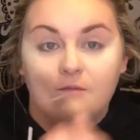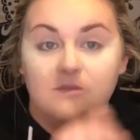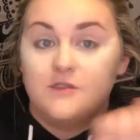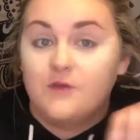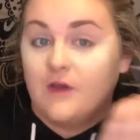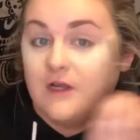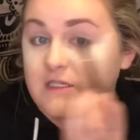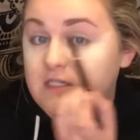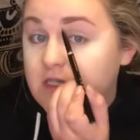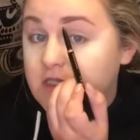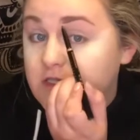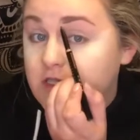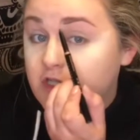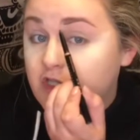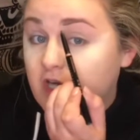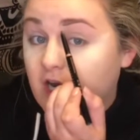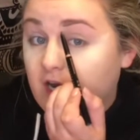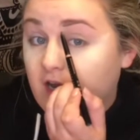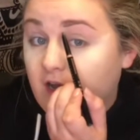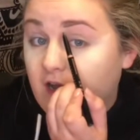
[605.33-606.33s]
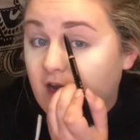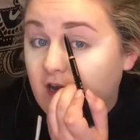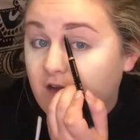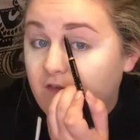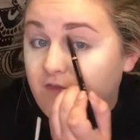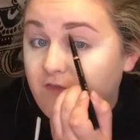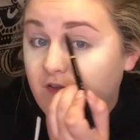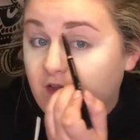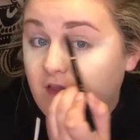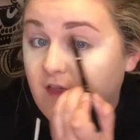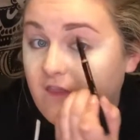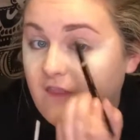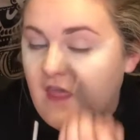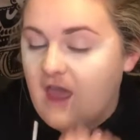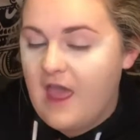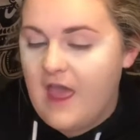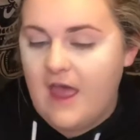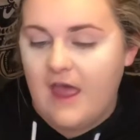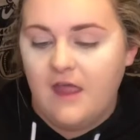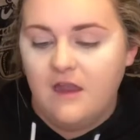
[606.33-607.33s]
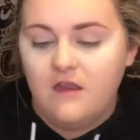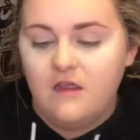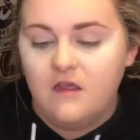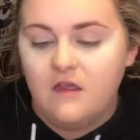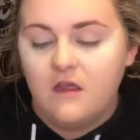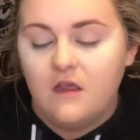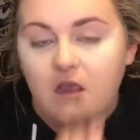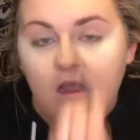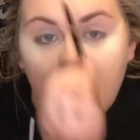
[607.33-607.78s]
So I tend to try to kind of fill in the head